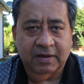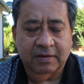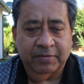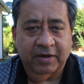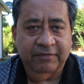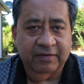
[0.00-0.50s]

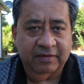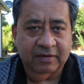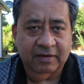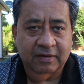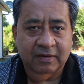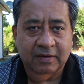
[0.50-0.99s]

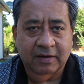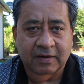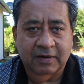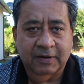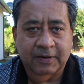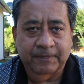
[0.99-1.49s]
privacy
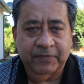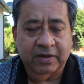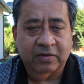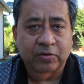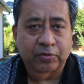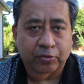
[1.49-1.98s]

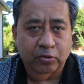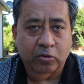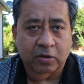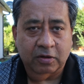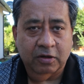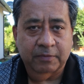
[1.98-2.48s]
and
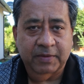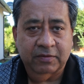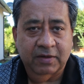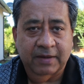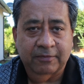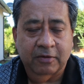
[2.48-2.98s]
control. Government
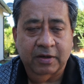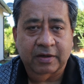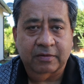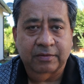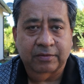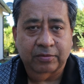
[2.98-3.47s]
will have all the
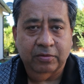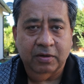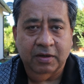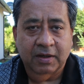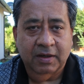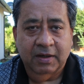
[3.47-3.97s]
control
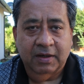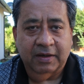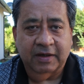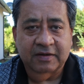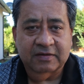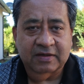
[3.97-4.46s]

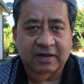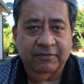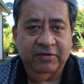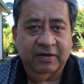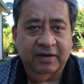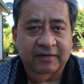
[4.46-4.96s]
that each and
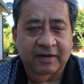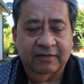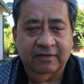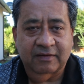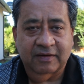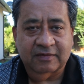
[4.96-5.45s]
every
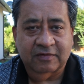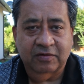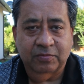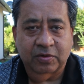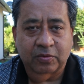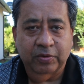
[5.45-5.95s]
transaction that's going
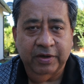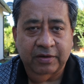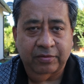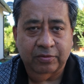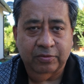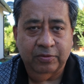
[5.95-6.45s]
to be going
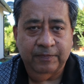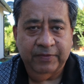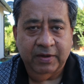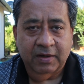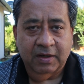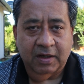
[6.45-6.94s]
through
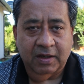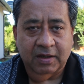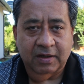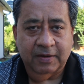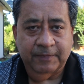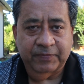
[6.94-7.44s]

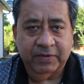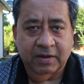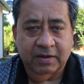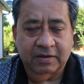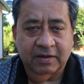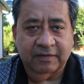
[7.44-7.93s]

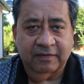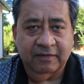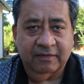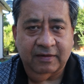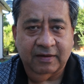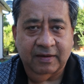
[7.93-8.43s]
their
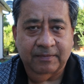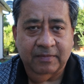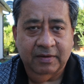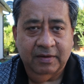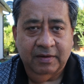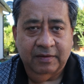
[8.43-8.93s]
system.
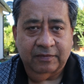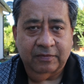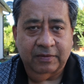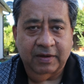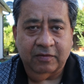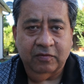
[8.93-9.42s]
So
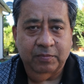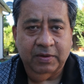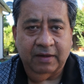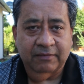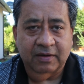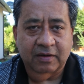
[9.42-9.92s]
they could be
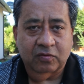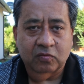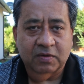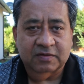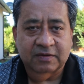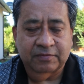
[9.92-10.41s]
having too
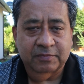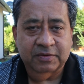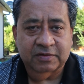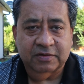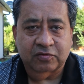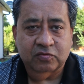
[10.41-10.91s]
much
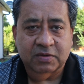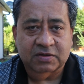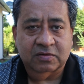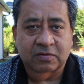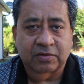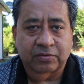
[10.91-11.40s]
information or too
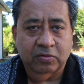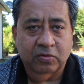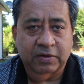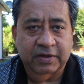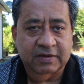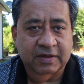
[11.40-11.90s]
much
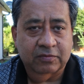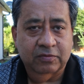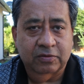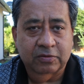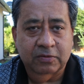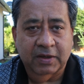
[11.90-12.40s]
control, that they
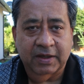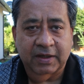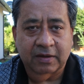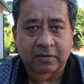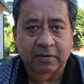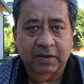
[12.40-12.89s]
could do
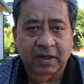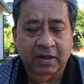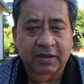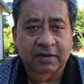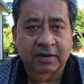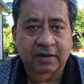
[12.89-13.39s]

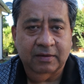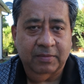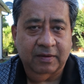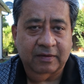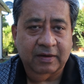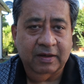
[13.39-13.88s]
anything
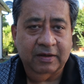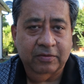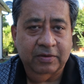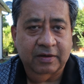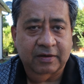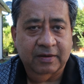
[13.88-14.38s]
basically
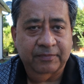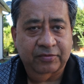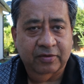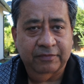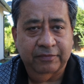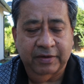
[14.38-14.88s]
in terms
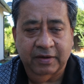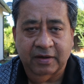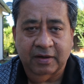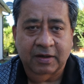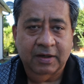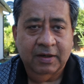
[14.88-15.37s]
of whether